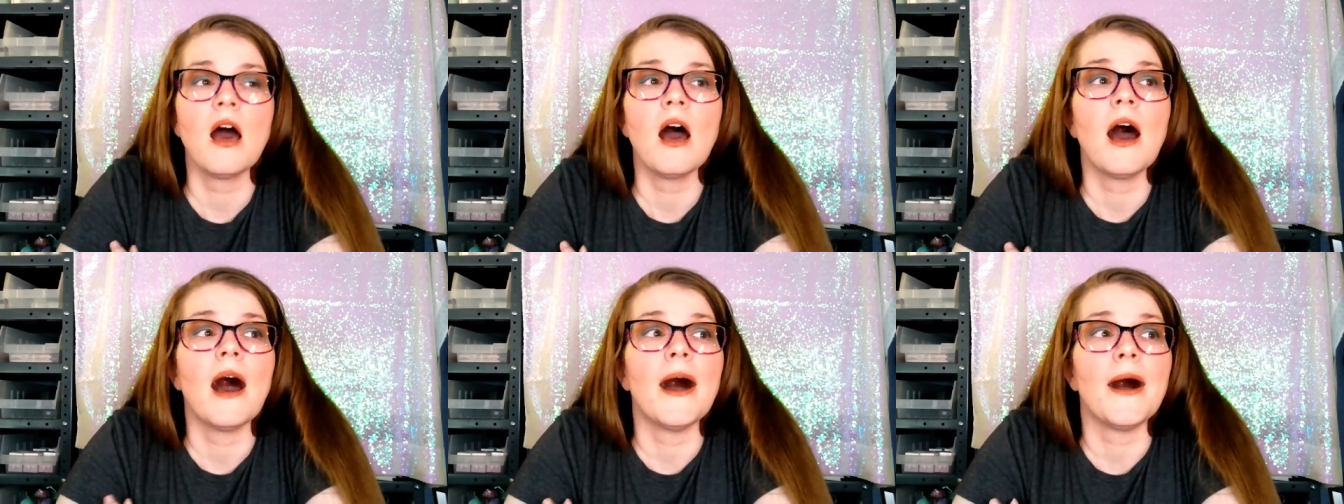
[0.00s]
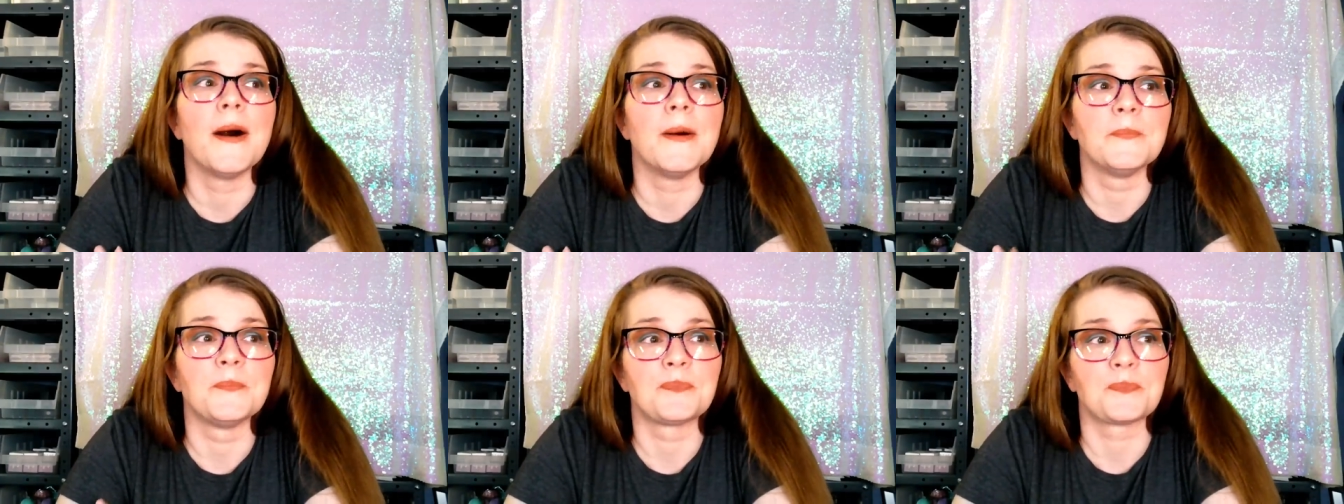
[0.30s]

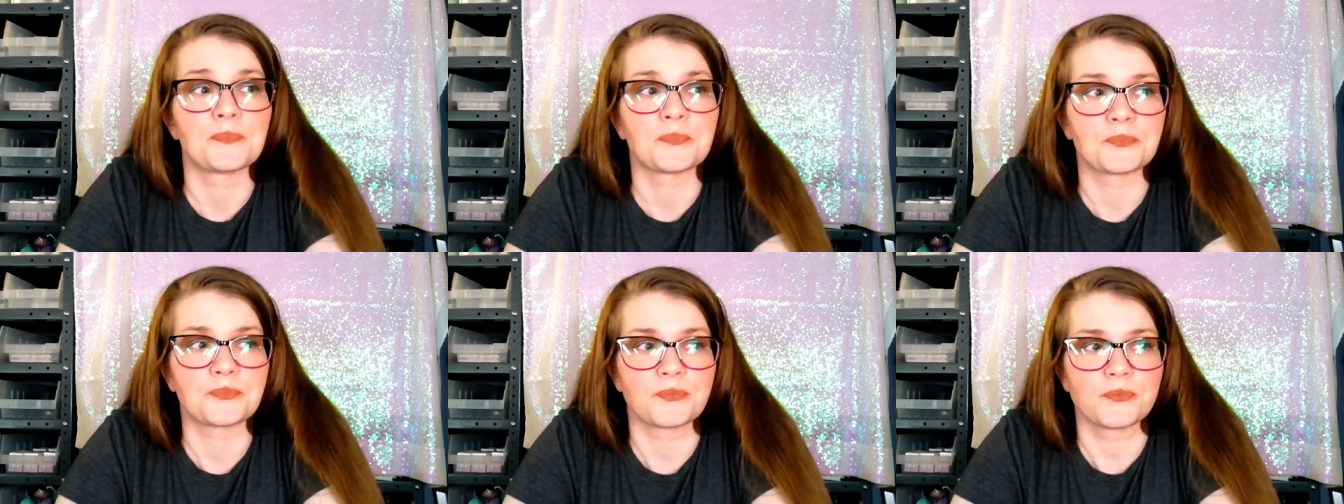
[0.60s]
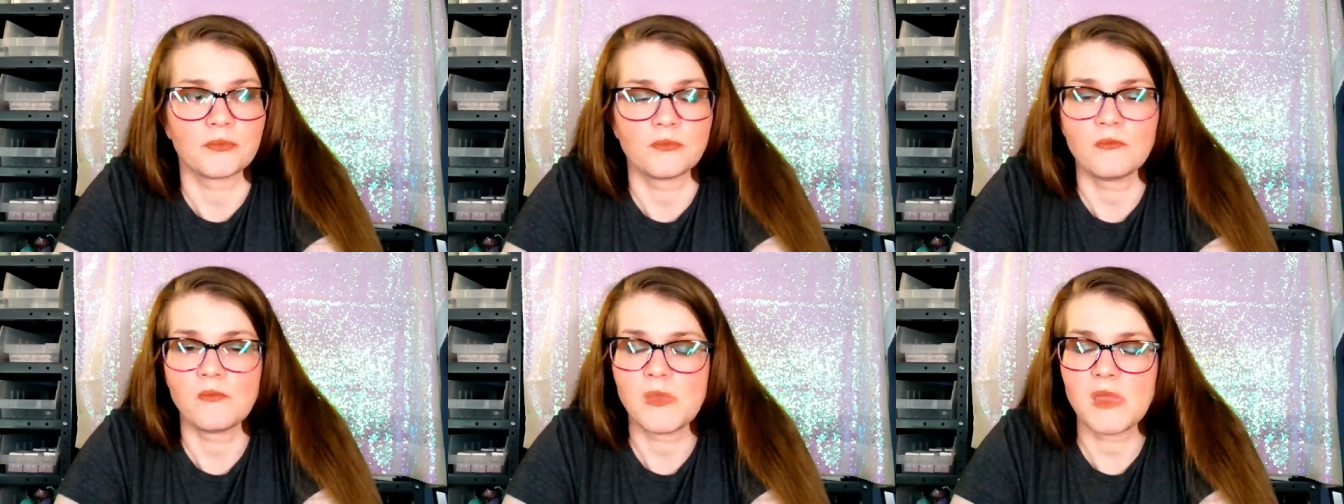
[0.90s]
Um,
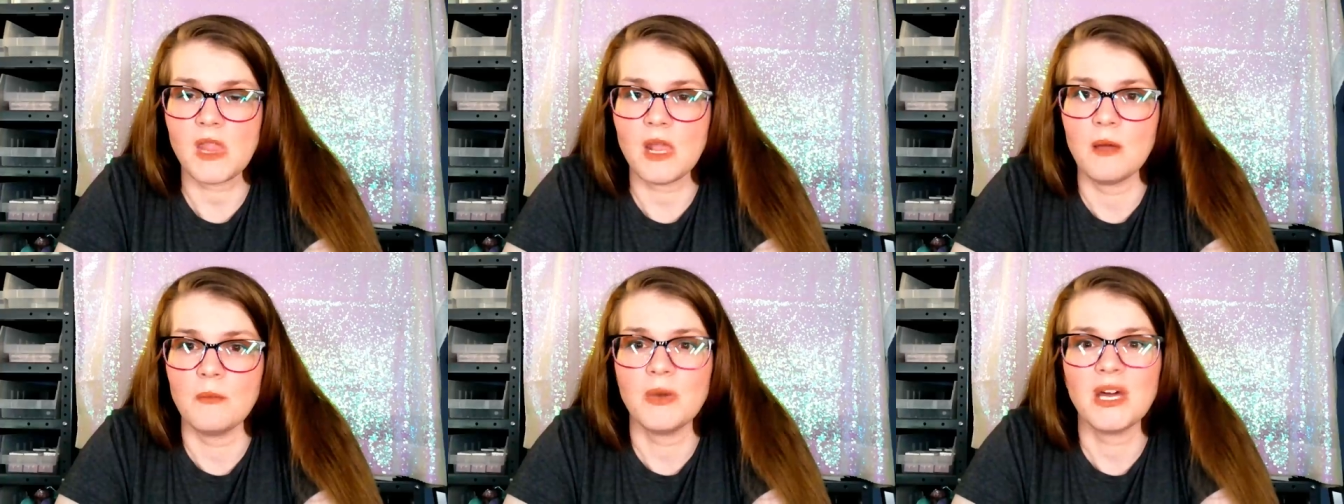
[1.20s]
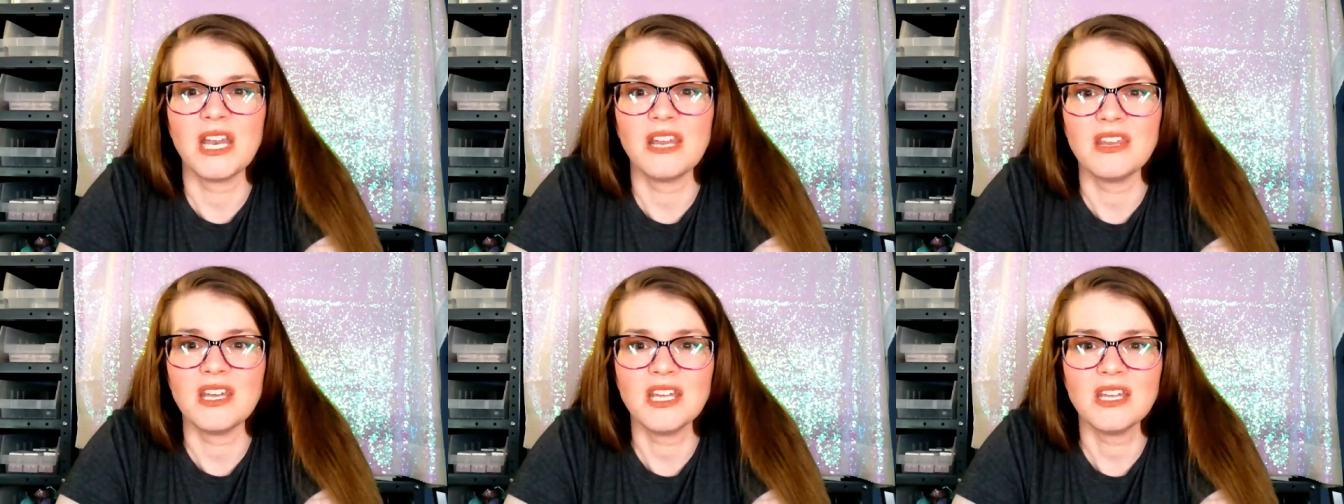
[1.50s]
but
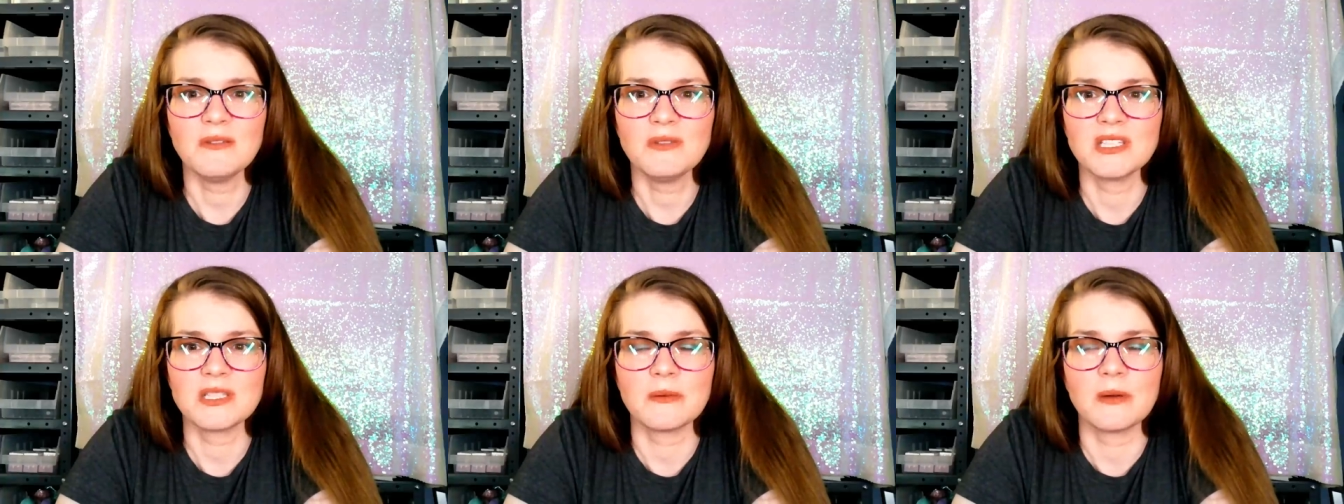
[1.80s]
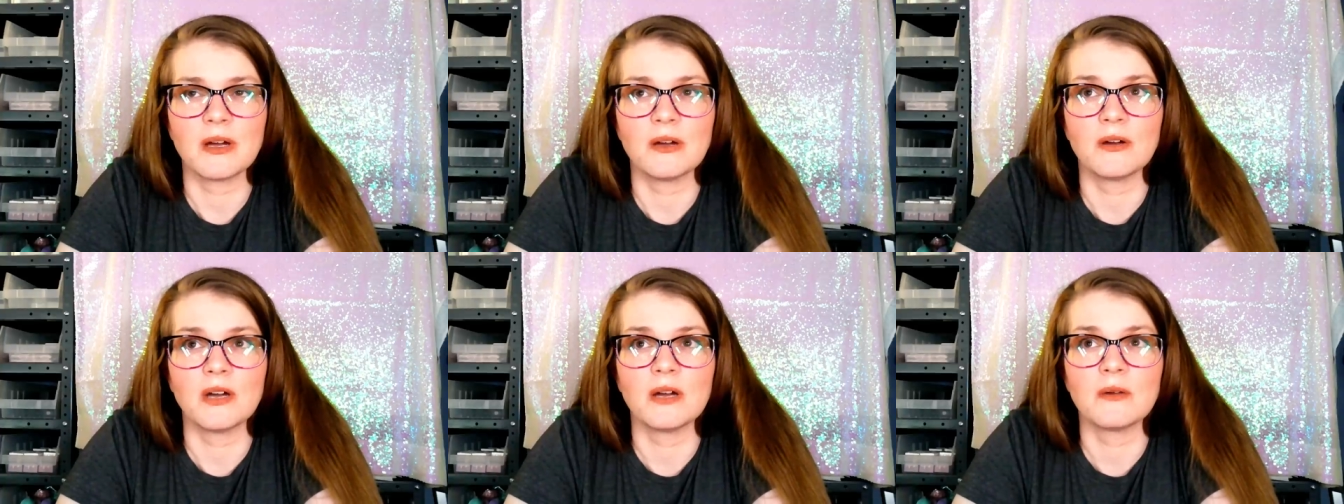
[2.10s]
I think it was
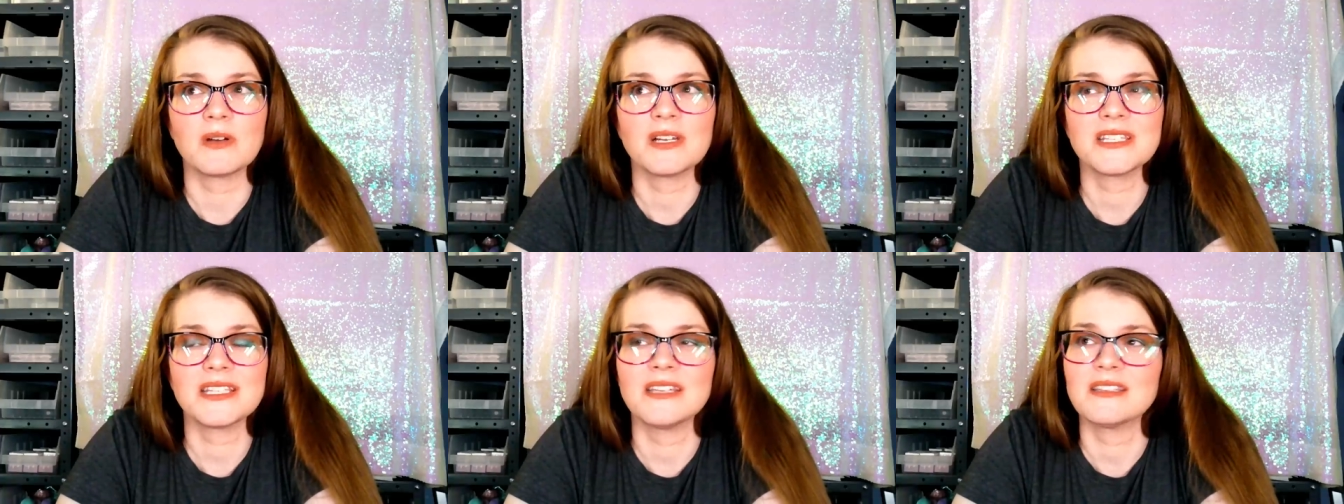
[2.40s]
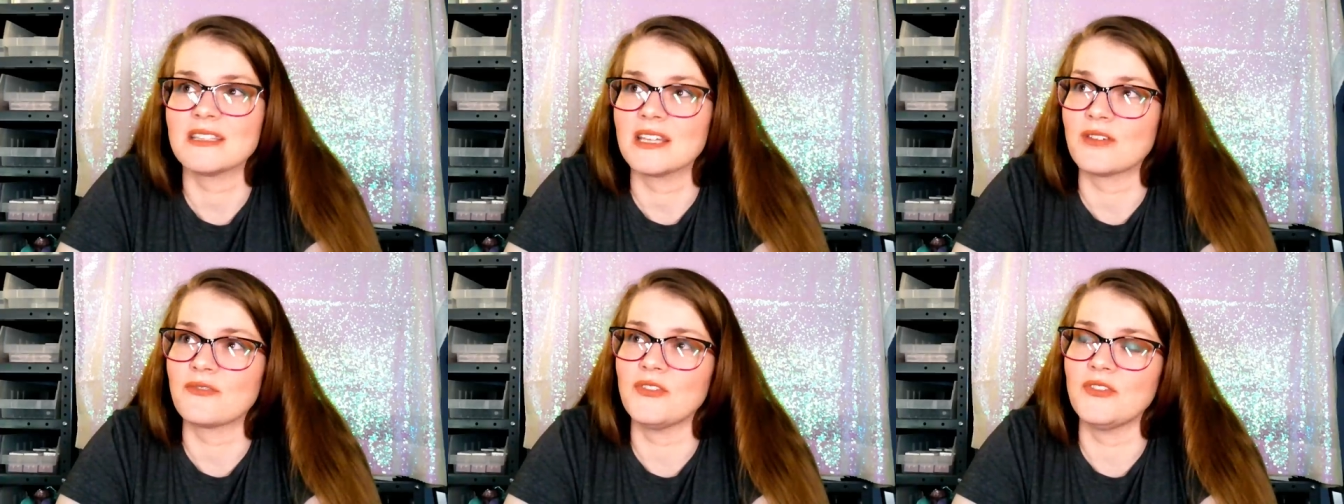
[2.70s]
about I want to say it's
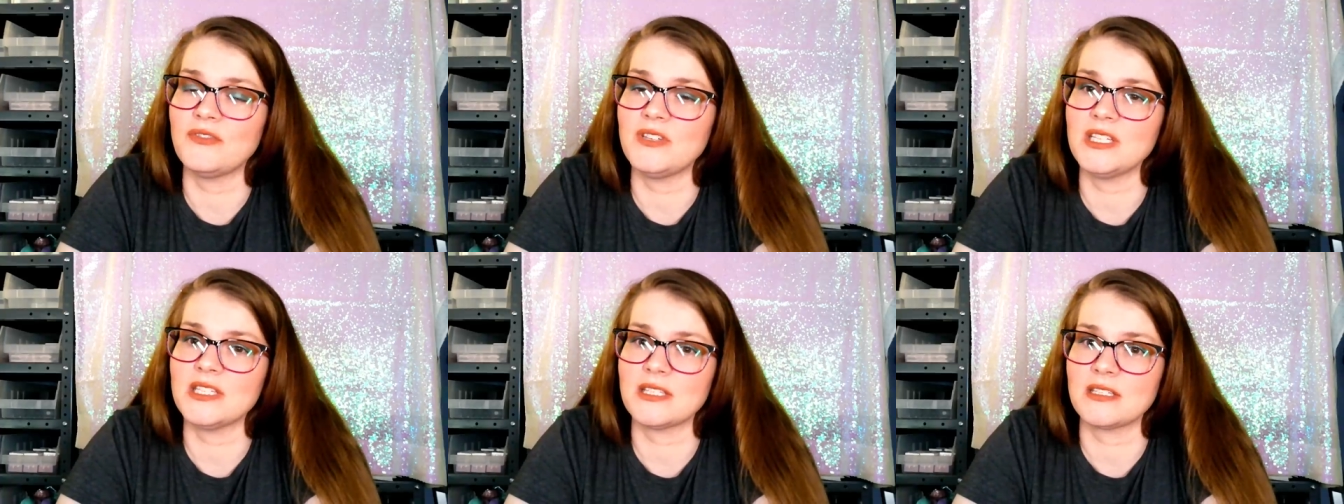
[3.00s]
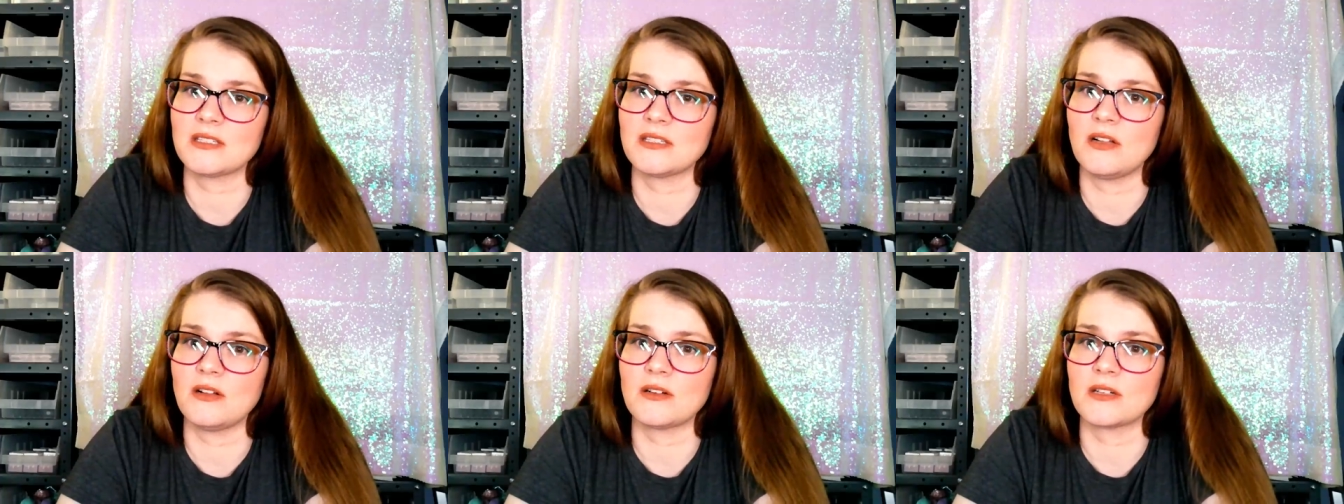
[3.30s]
like fifty-six
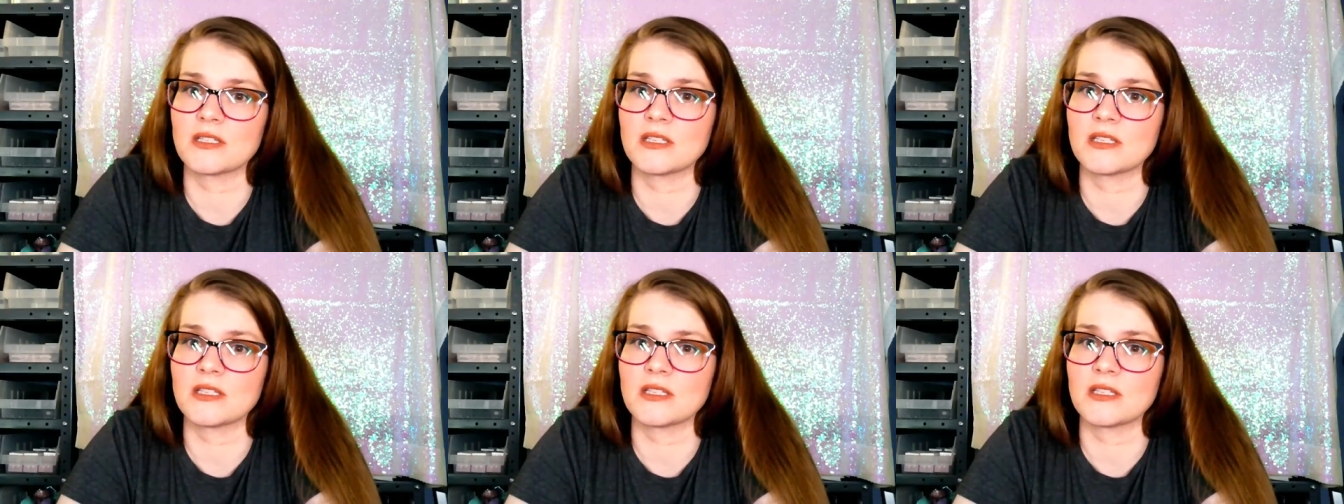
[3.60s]
dollars,